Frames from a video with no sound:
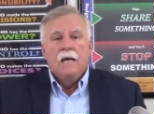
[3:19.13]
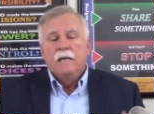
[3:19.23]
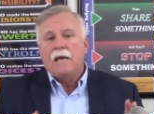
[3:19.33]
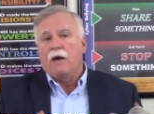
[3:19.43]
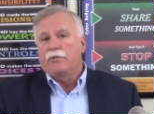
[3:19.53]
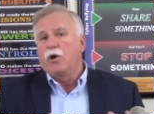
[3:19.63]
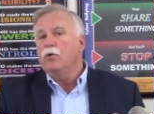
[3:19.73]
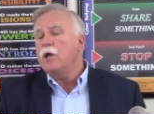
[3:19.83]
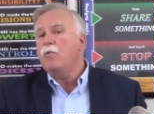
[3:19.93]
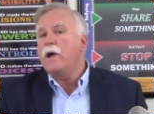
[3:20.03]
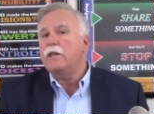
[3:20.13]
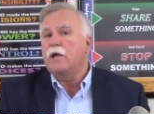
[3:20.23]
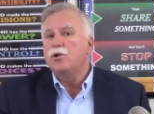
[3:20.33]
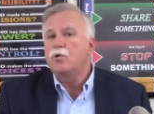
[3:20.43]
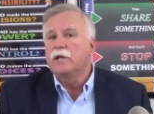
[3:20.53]
Now, the only way
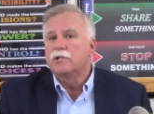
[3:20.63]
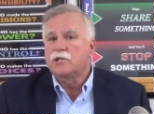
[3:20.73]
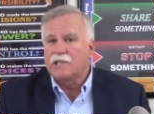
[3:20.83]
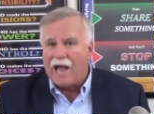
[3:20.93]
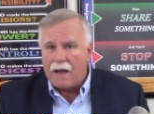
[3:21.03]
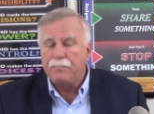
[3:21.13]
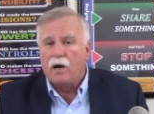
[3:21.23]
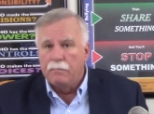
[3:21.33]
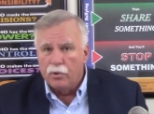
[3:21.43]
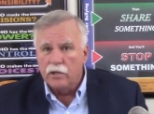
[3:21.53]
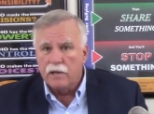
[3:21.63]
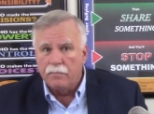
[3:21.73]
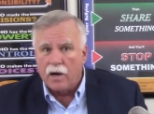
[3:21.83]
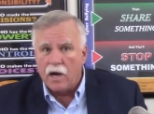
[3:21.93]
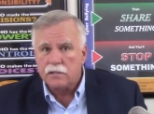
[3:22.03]
that you can stop a bullying
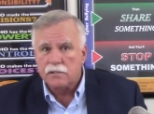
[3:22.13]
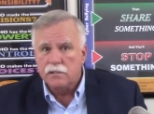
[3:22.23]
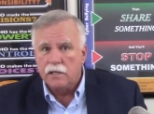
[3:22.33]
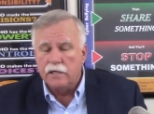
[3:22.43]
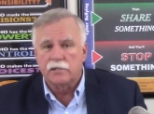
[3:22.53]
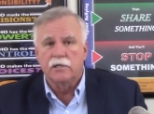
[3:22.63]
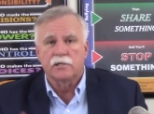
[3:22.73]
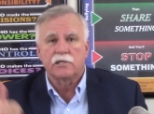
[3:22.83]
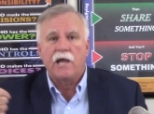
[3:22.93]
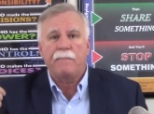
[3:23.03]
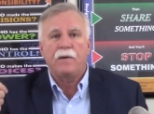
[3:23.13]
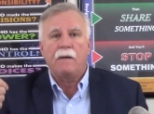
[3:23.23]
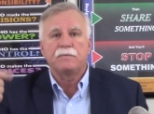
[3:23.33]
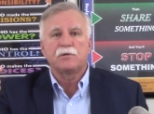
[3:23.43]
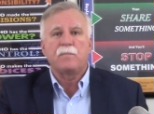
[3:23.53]
boss is to step
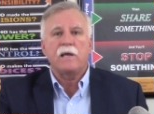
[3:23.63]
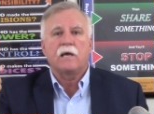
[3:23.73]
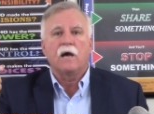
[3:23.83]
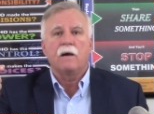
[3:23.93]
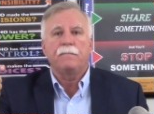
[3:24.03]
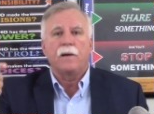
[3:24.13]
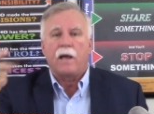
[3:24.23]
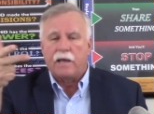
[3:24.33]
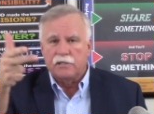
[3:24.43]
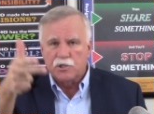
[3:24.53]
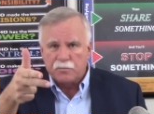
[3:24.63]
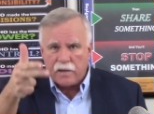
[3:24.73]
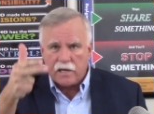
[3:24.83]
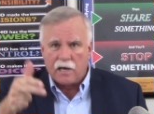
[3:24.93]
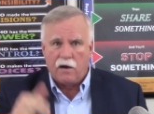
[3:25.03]
up, and
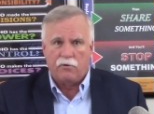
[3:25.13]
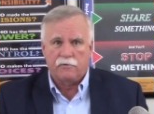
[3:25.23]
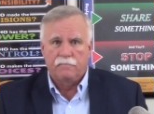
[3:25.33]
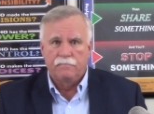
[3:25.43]
speak out.